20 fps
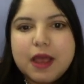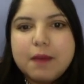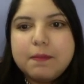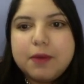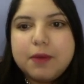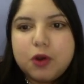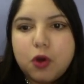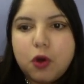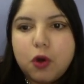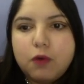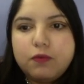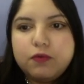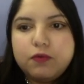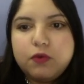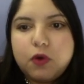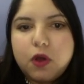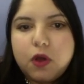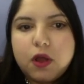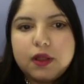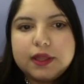But
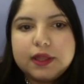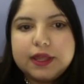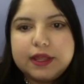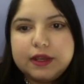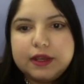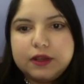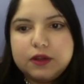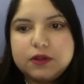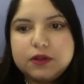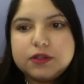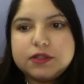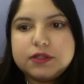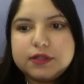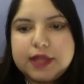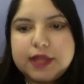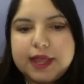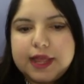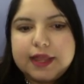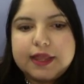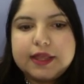overall, it looks
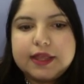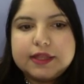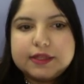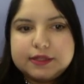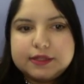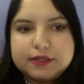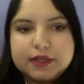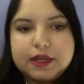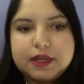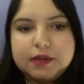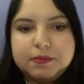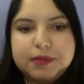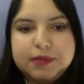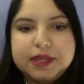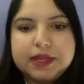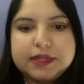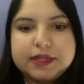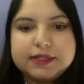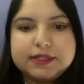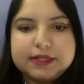like it's going to be
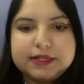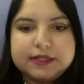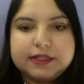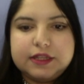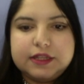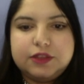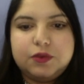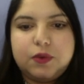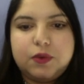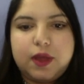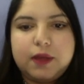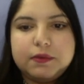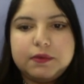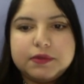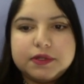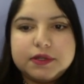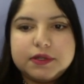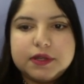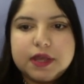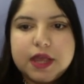consistent
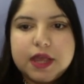throughout.